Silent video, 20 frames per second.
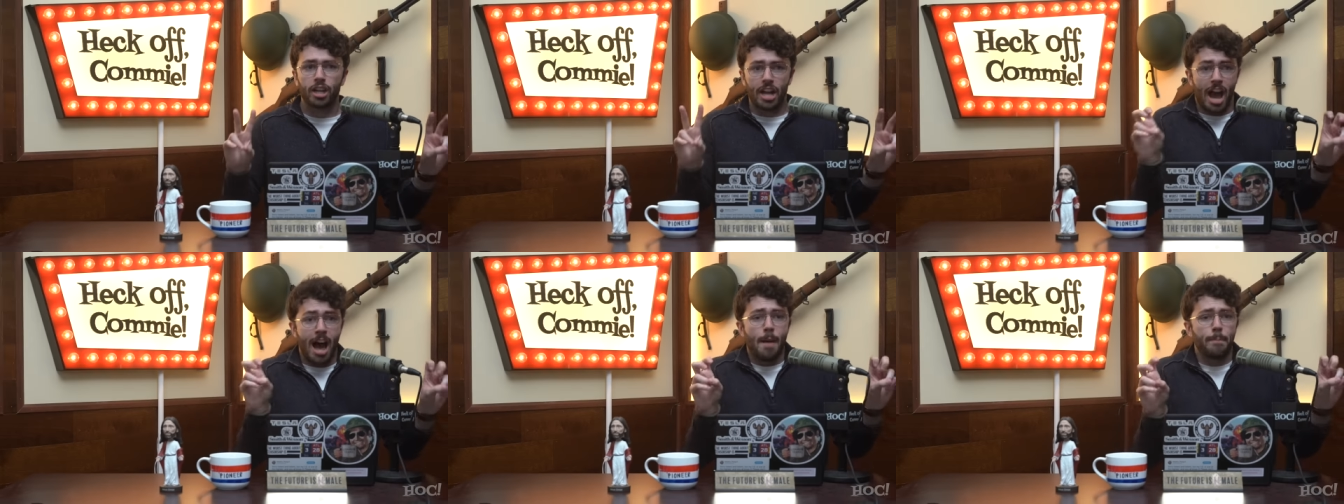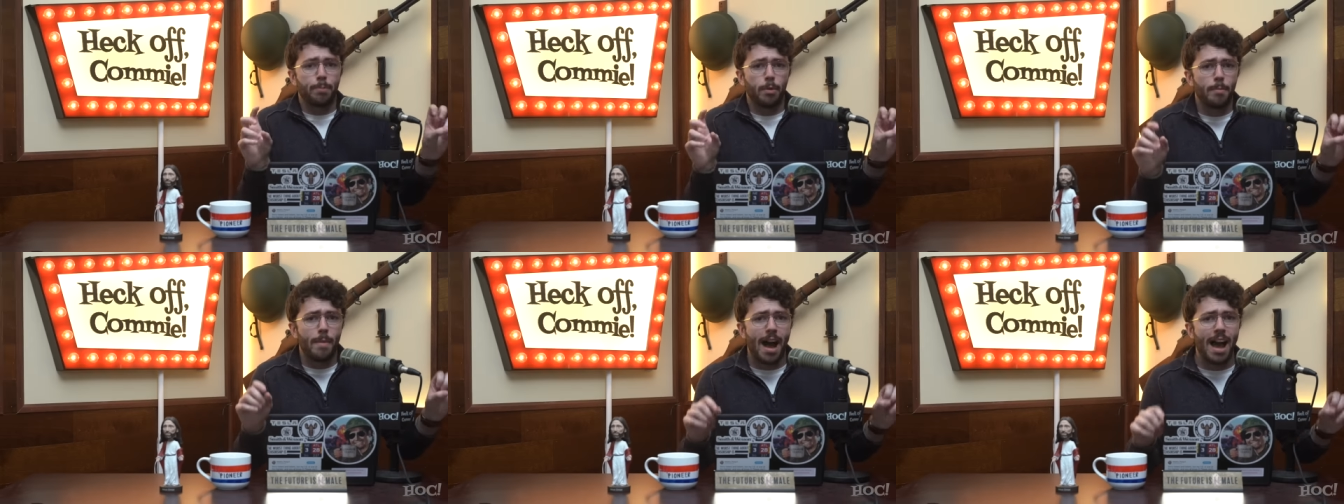
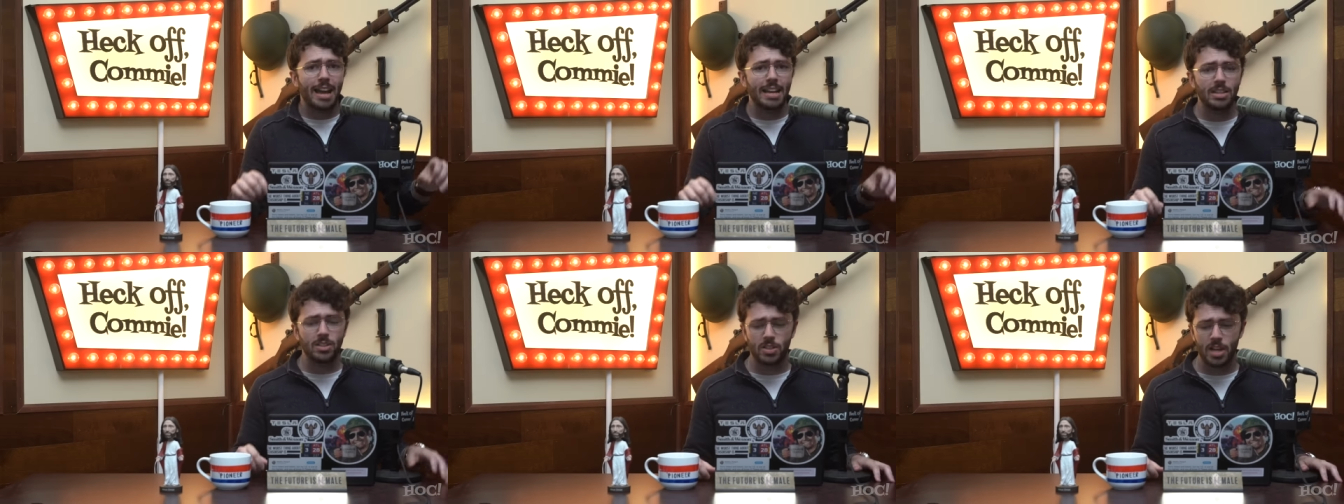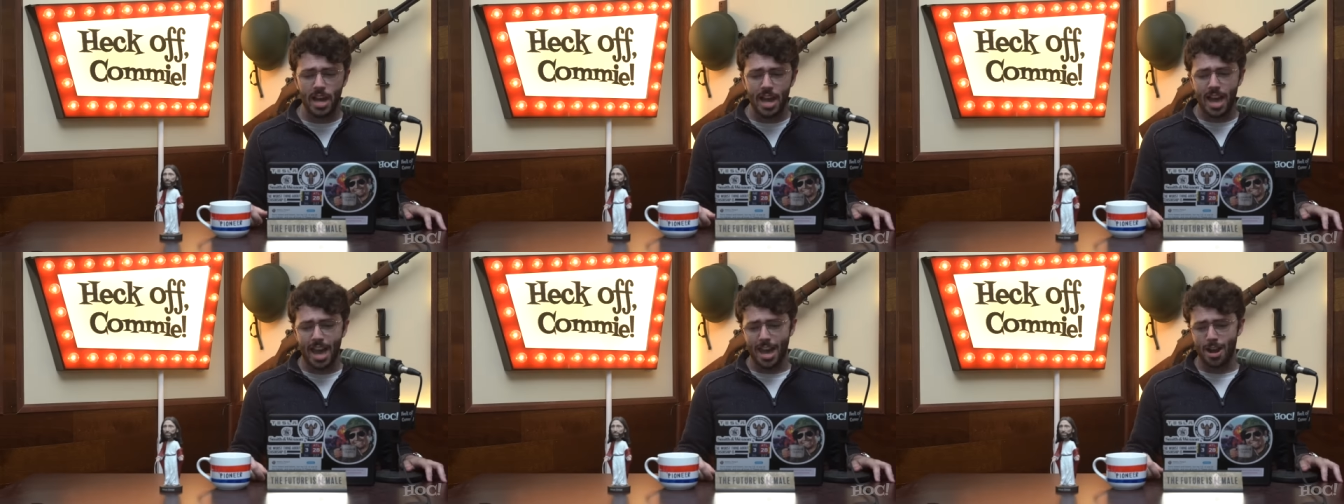
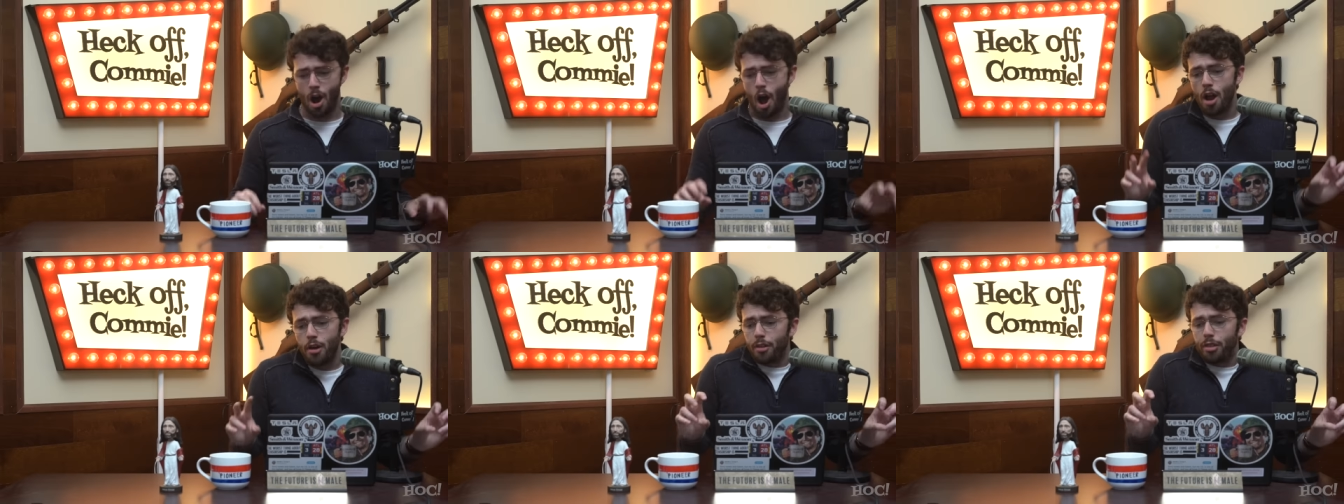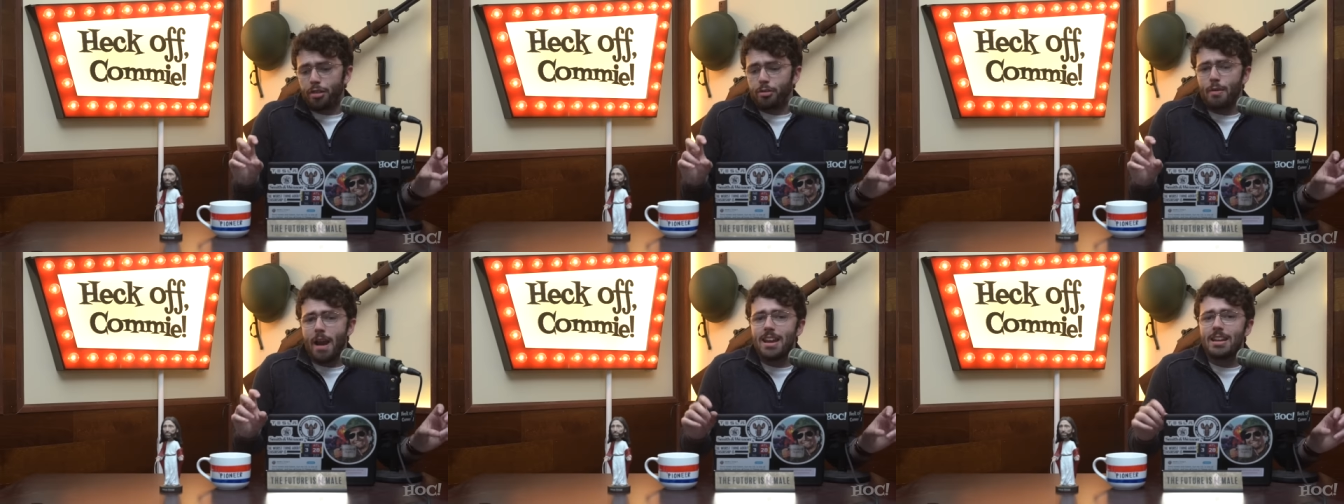compromised and
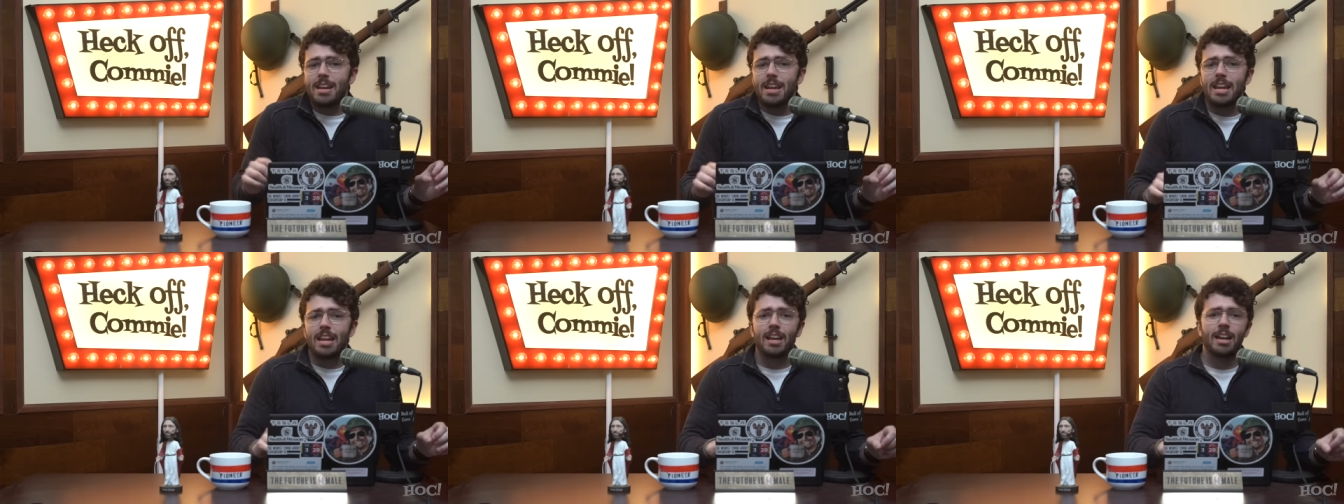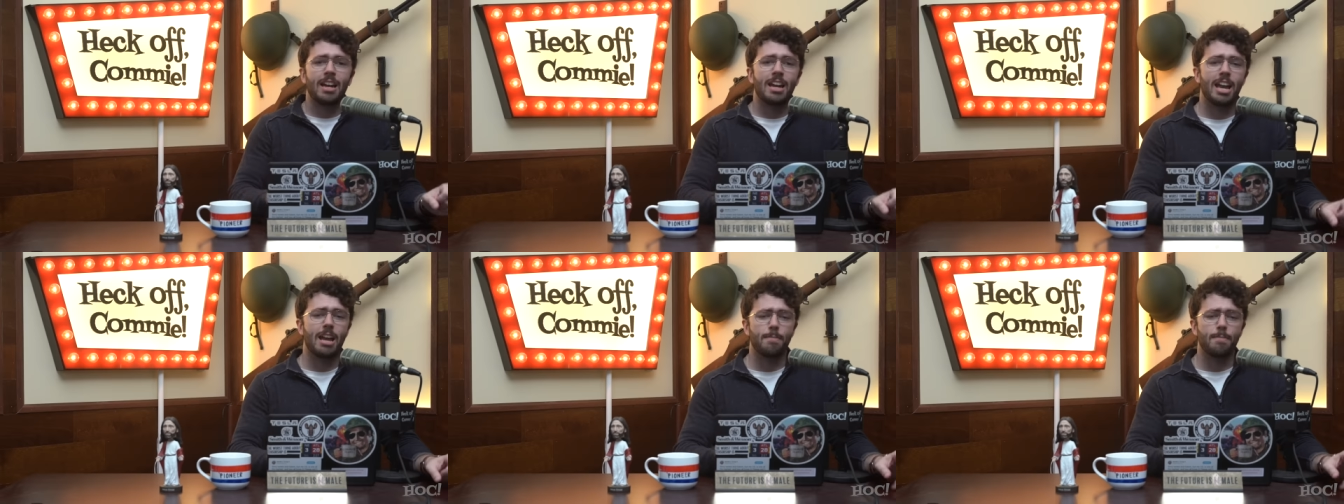unthreatening